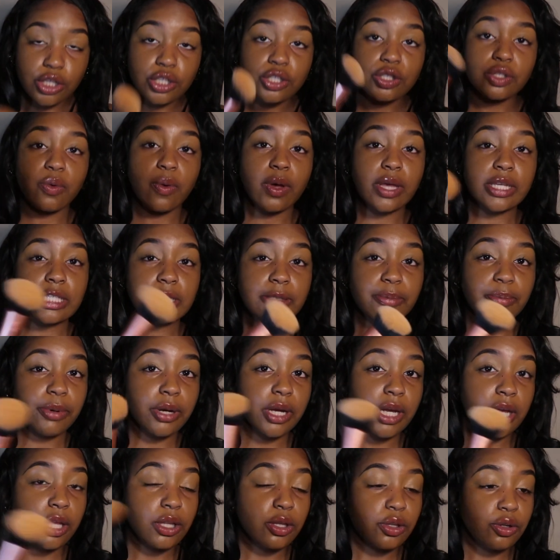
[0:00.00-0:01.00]
So I
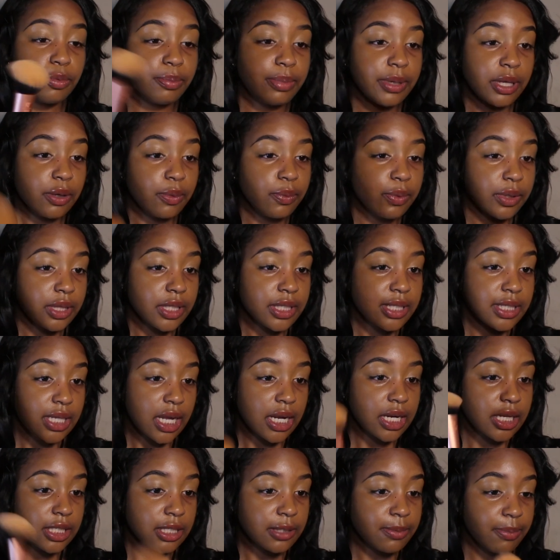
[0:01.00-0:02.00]
spray it a little bit with the
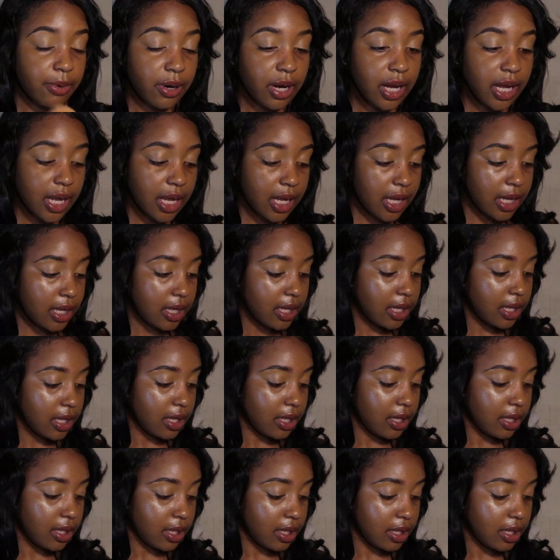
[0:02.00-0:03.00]
setting spray,
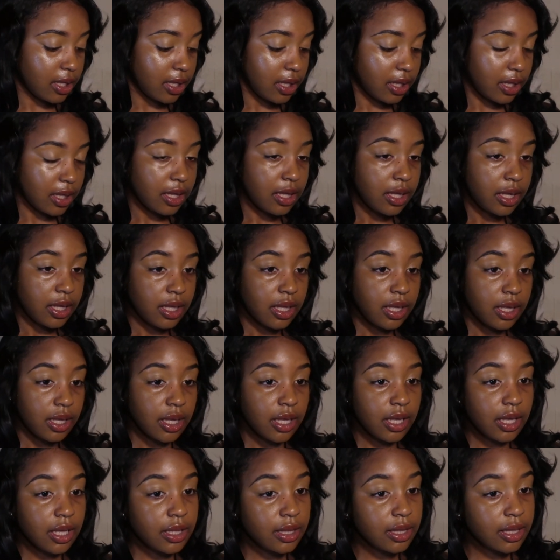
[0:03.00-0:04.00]

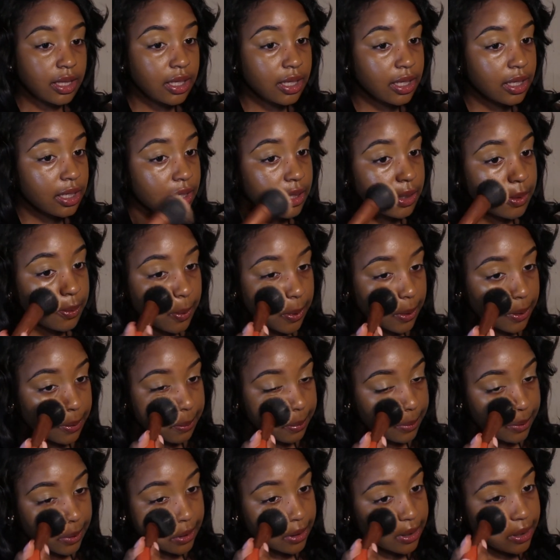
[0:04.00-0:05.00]
and then you want to
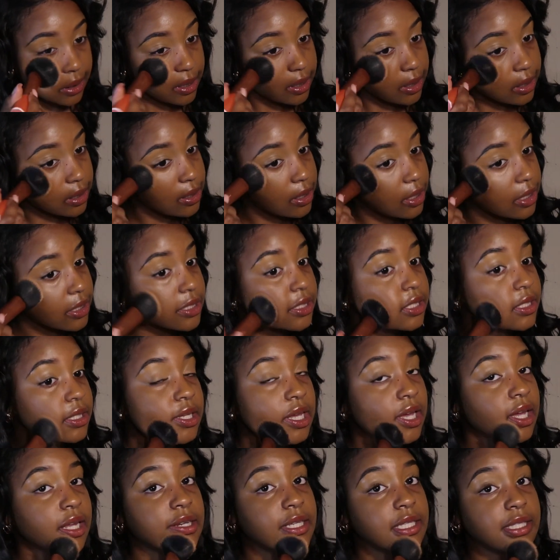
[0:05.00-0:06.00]
blend it in. I just
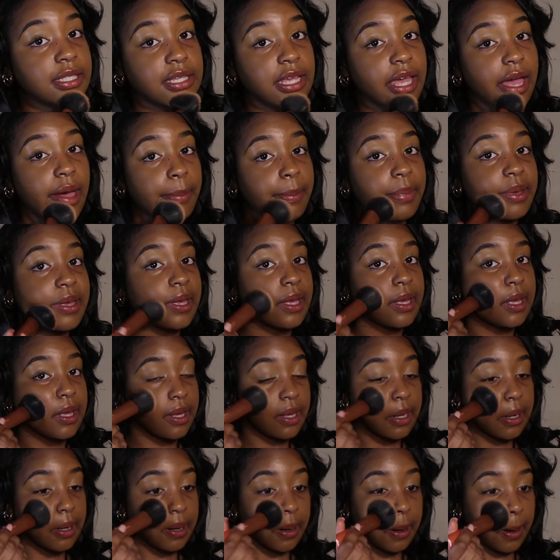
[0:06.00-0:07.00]
kind of tap it
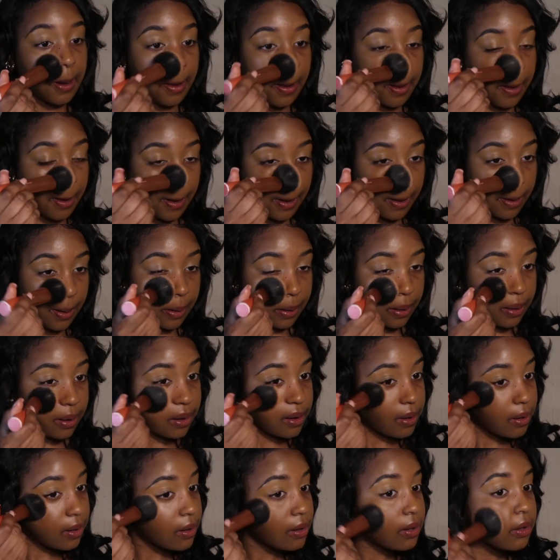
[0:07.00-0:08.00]
in.
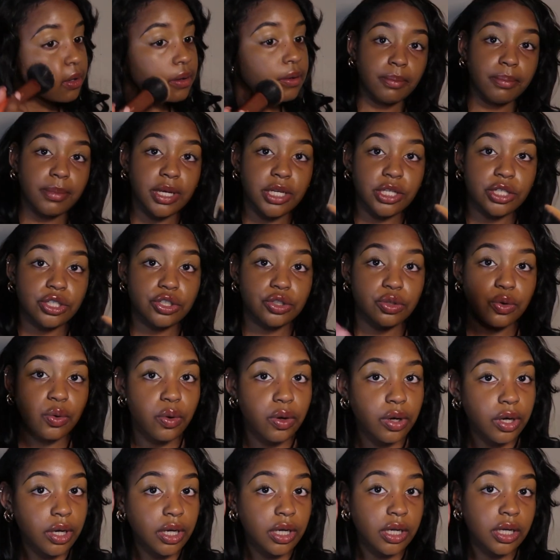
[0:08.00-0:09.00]
Make
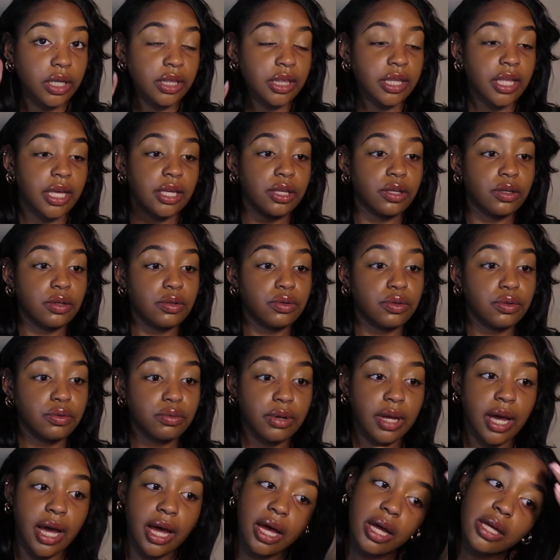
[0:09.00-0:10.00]
sure that you do
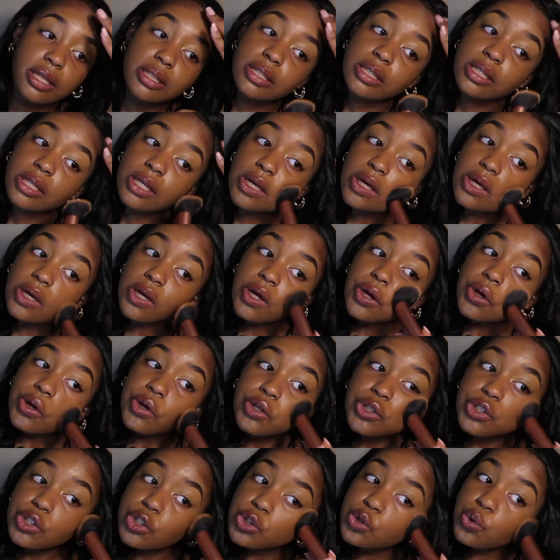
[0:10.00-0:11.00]
not
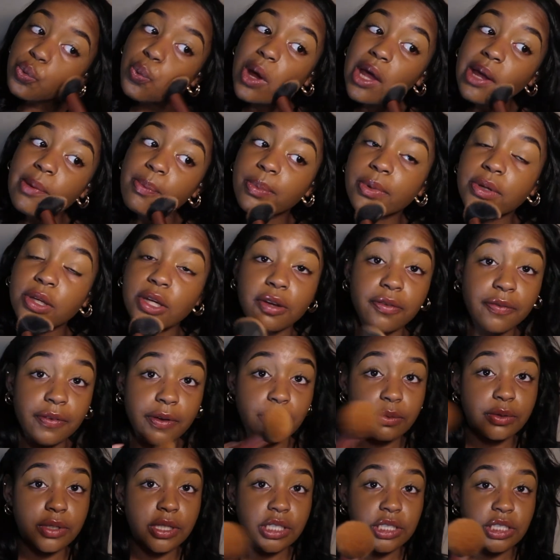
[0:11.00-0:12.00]
swipe your
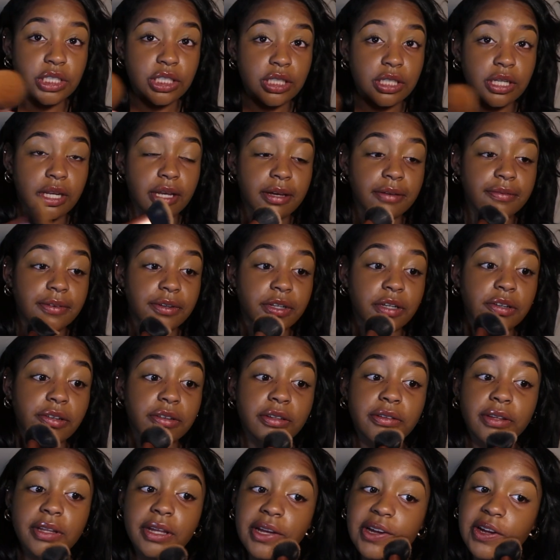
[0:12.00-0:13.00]
foundation ever.
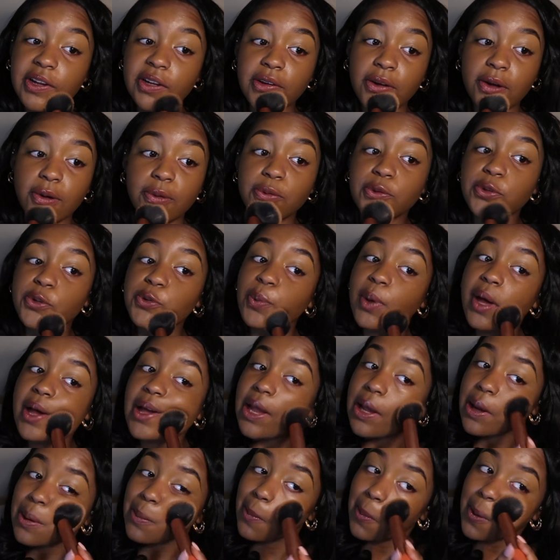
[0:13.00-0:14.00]
Like, don't
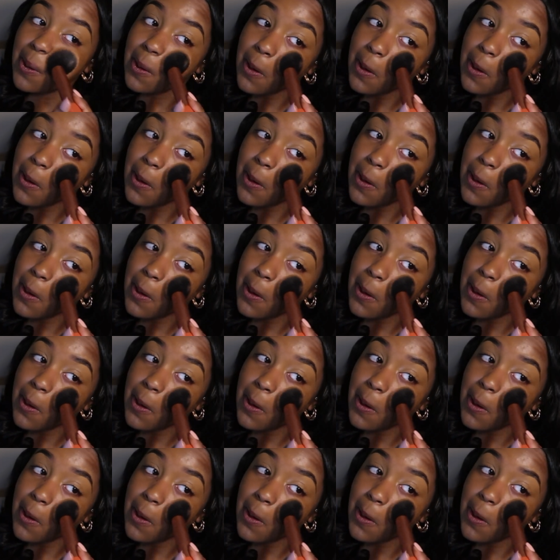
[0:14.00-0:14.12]
swipe.